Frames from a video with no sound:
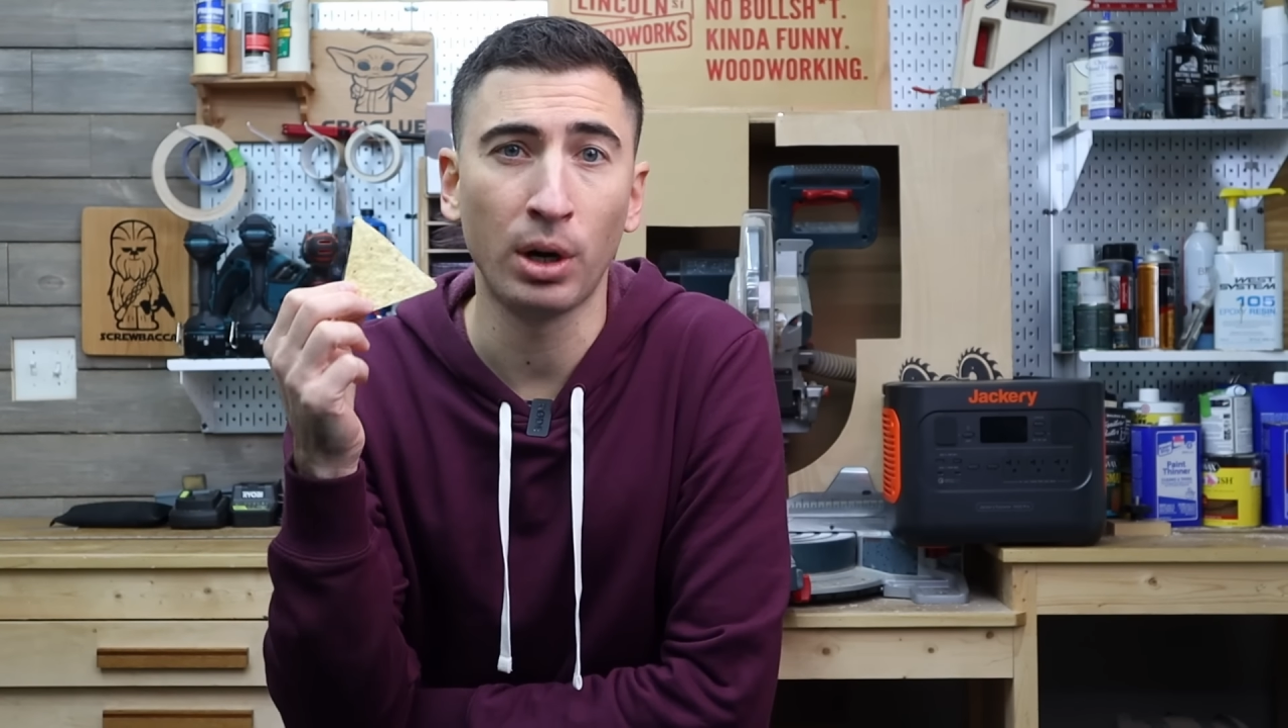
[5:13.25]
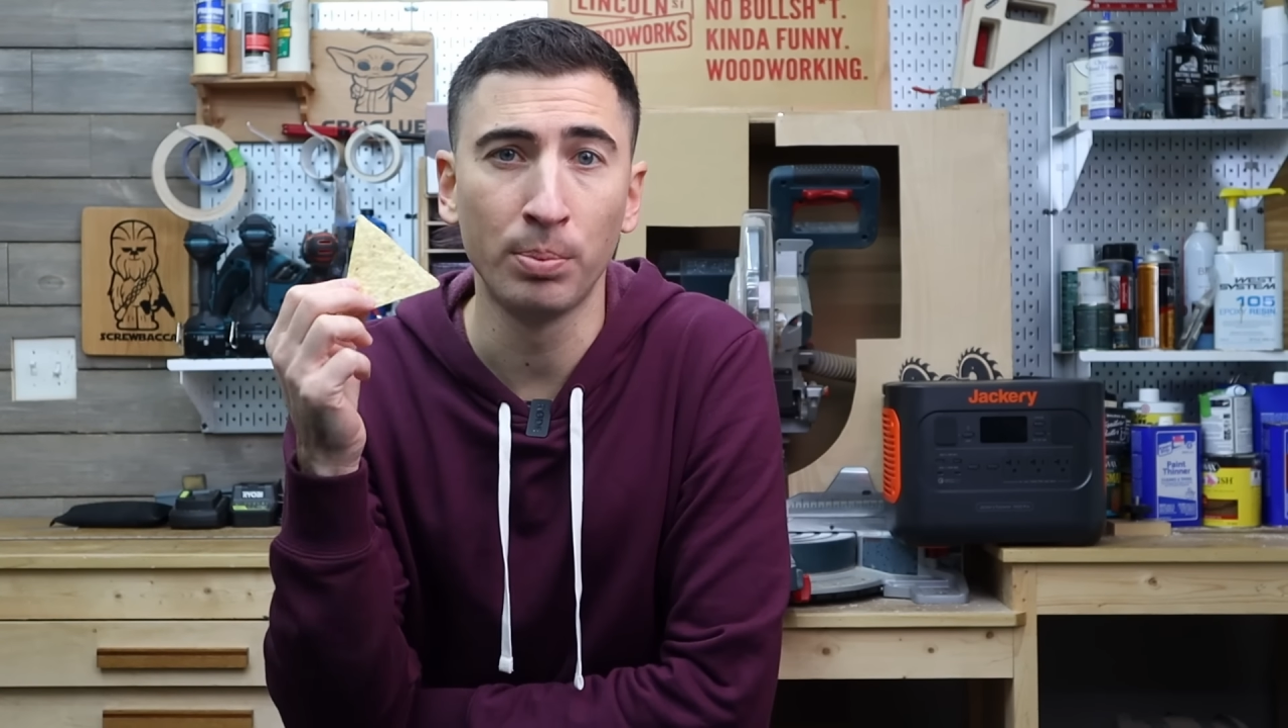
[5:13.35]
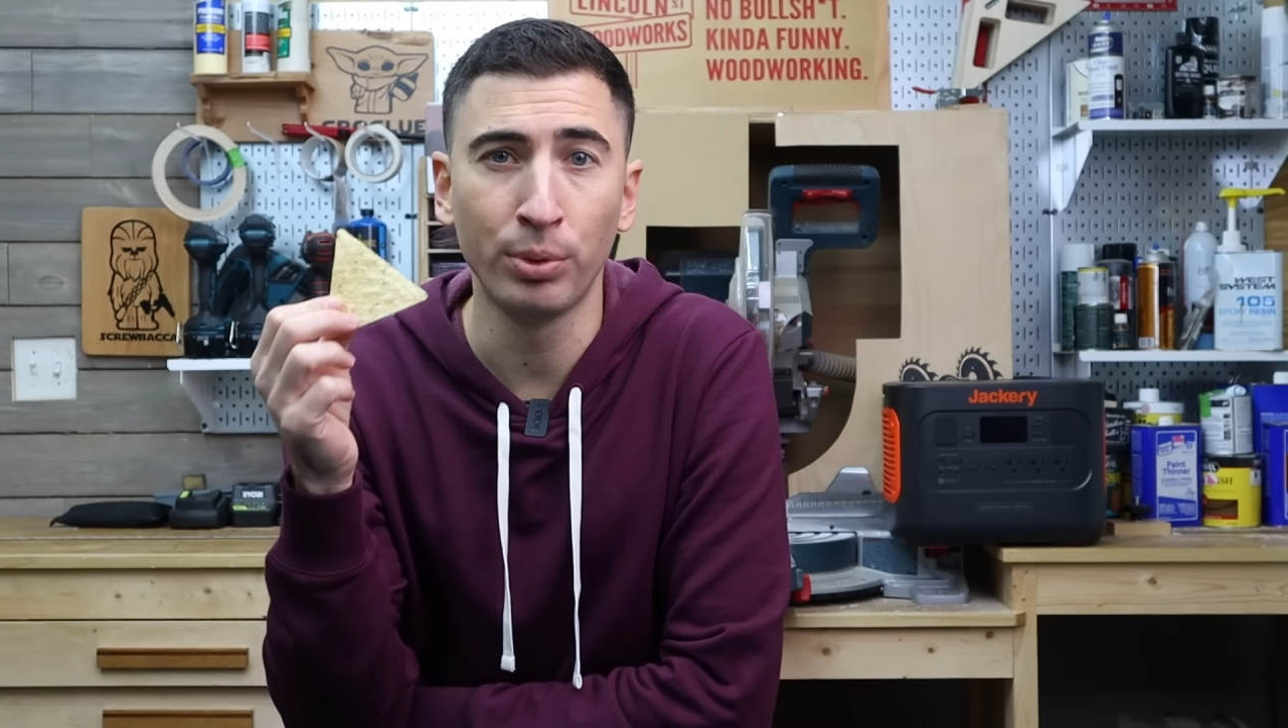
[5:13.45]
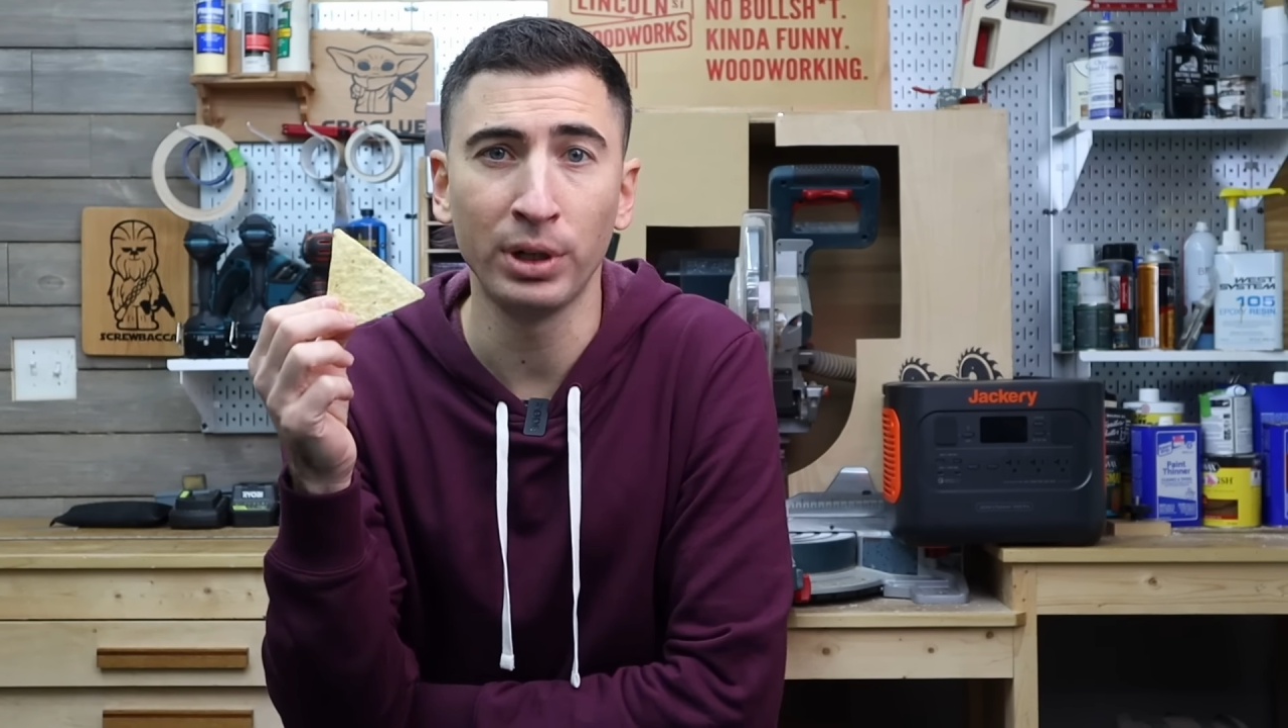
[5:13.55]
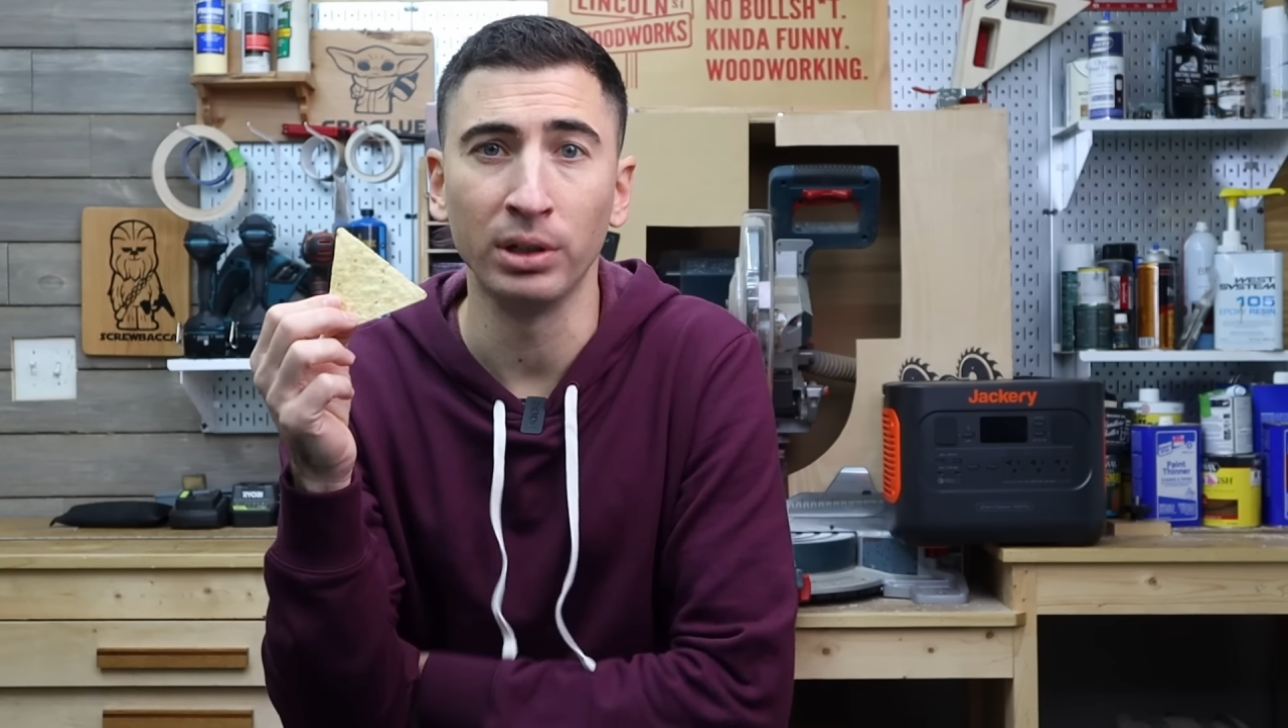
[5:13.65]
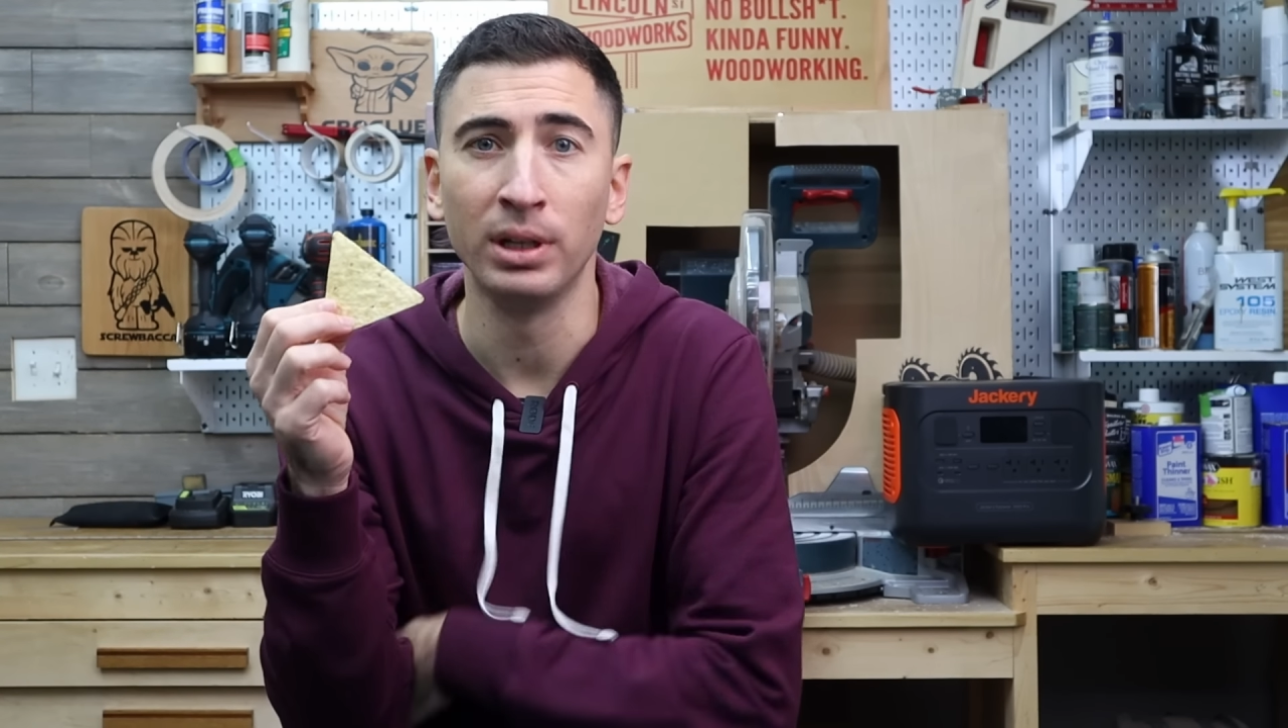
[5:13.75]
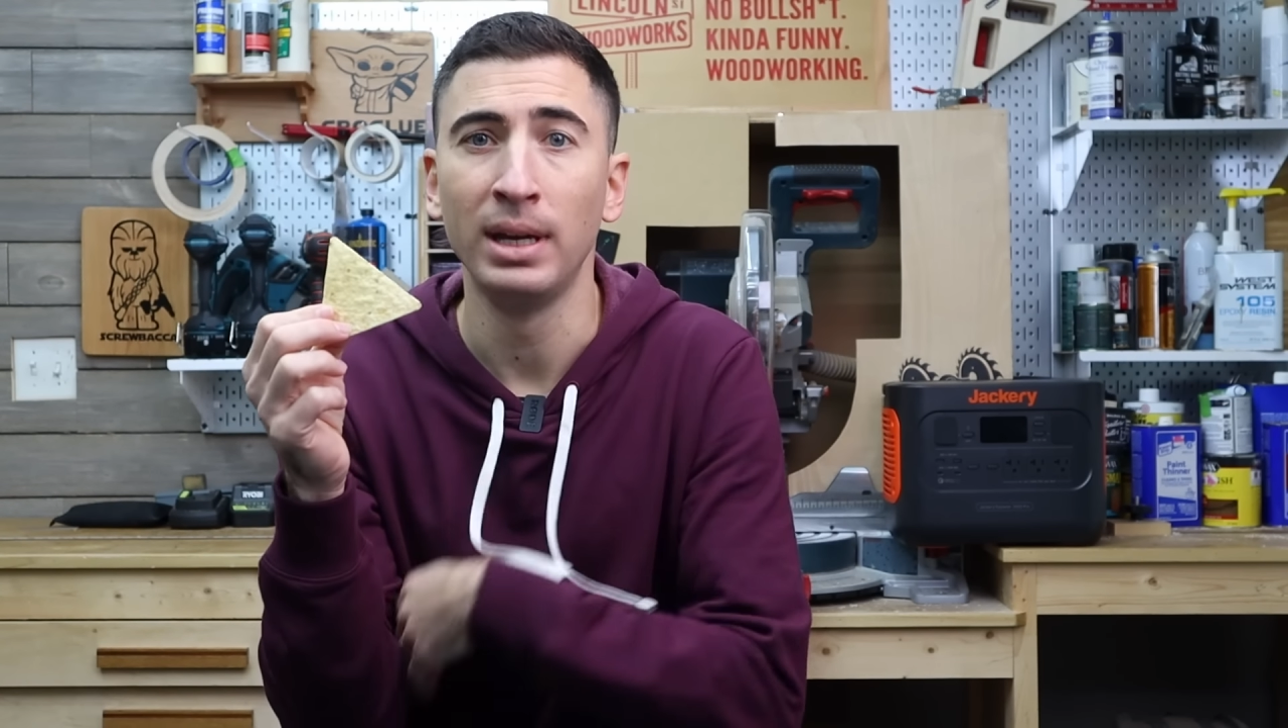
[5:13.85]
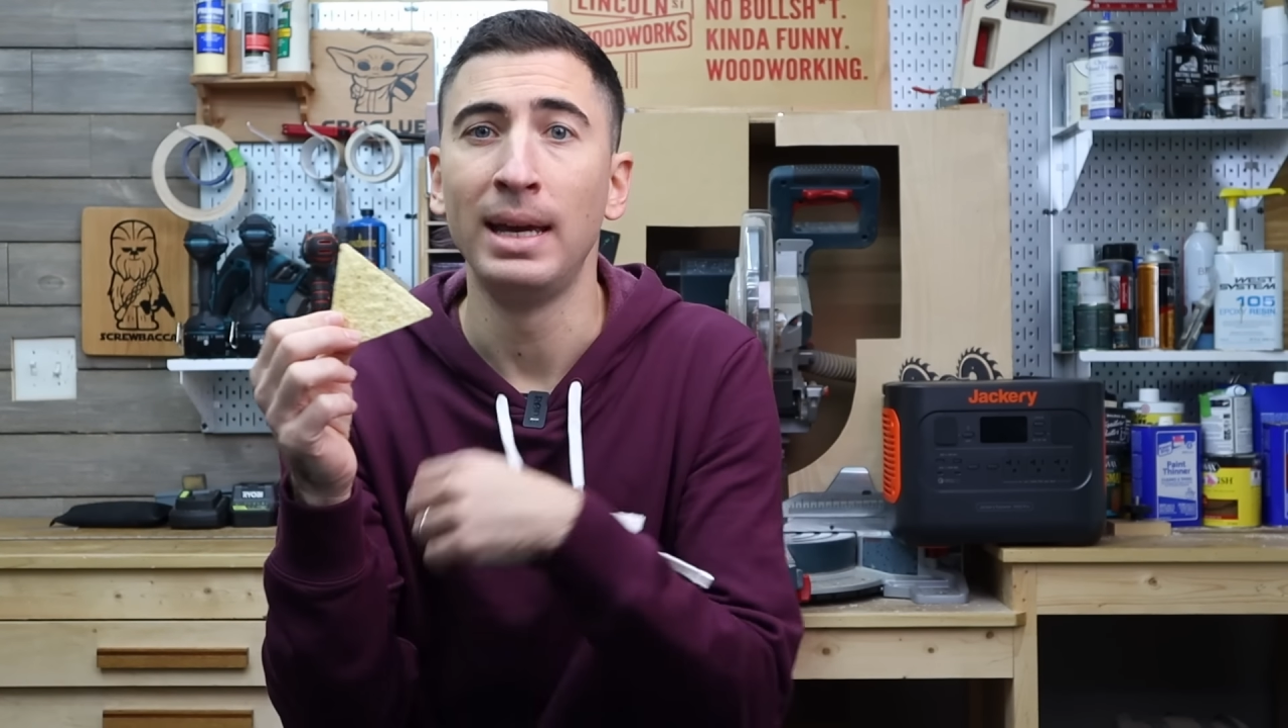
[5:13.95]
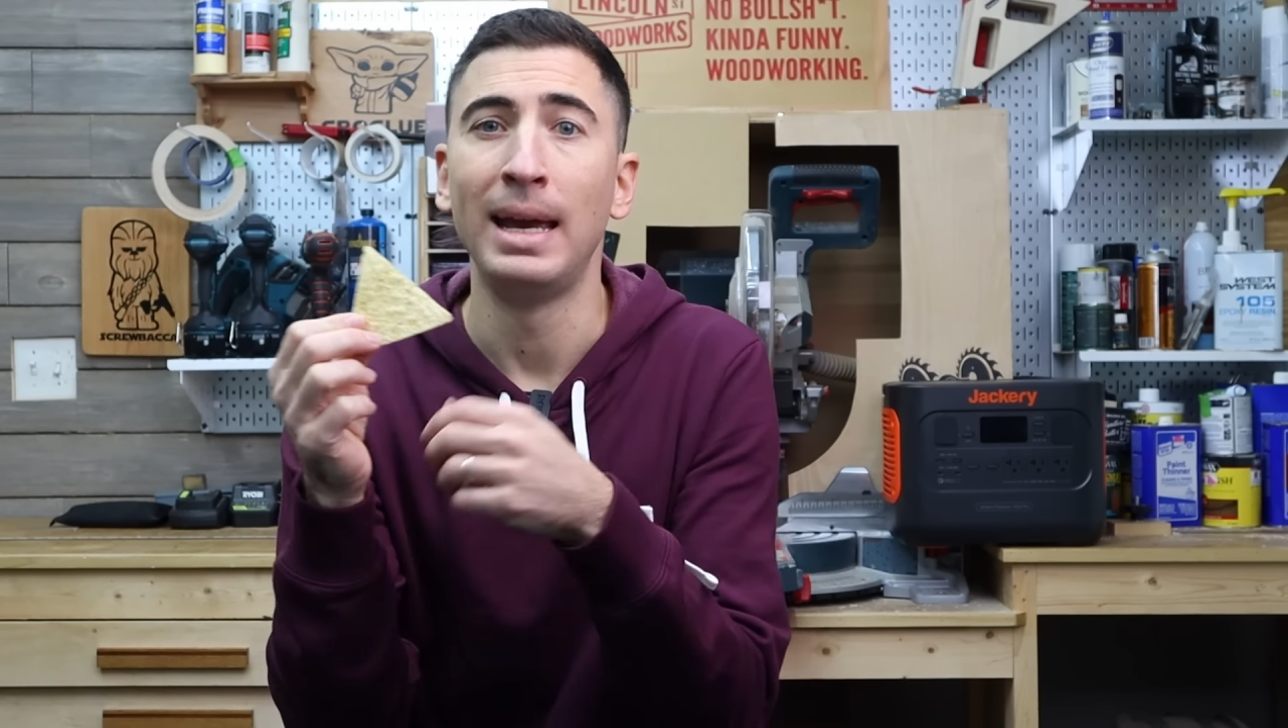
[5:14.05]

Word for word: are brittle